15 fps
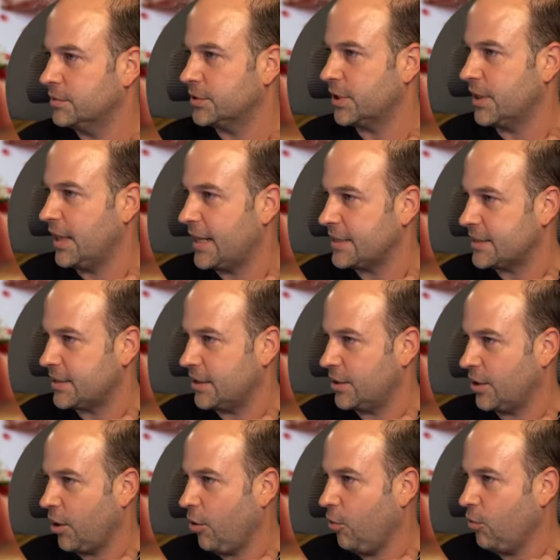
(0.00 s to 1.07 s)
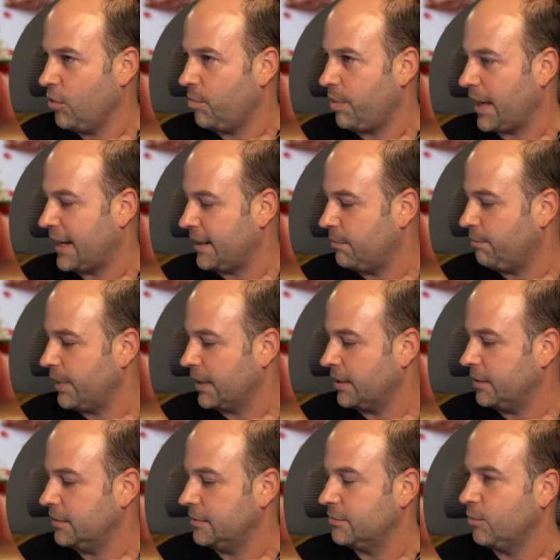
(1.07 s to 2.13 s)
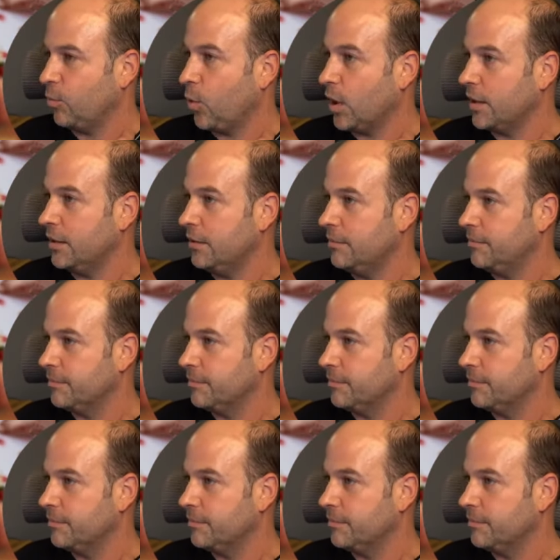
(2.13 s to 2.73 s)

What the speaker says: so that's an old palette button, 1,